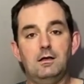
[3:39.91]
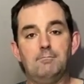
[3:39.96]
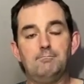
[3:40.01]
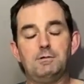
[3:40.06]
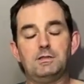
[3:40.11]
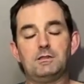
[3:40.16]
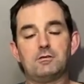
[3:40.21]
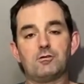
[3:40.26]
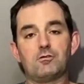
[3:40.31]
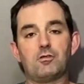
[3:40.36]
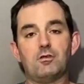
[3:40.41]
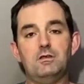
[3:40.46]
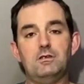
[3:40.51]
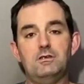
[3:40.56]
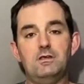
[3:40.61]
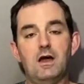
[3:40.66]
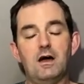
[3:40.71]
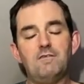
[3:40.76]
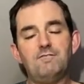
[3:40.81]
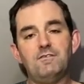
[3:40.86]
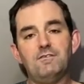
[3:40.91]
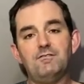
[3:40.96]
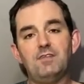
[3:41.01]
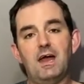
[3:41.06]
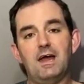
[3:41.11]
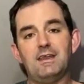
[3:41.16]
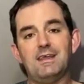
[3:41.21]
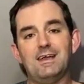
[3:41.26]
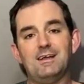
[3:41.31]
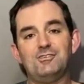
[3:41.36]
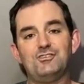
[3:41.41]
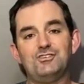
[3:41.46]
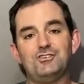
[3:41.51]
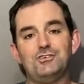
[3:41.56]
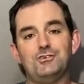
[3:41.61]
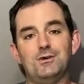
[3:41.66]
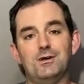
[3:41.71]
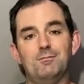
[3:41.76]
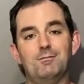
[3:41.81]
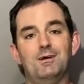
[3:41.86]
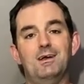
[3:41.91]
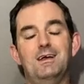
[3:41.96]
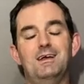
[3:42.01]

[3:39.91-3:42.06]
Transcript: but there's enough of that edge to him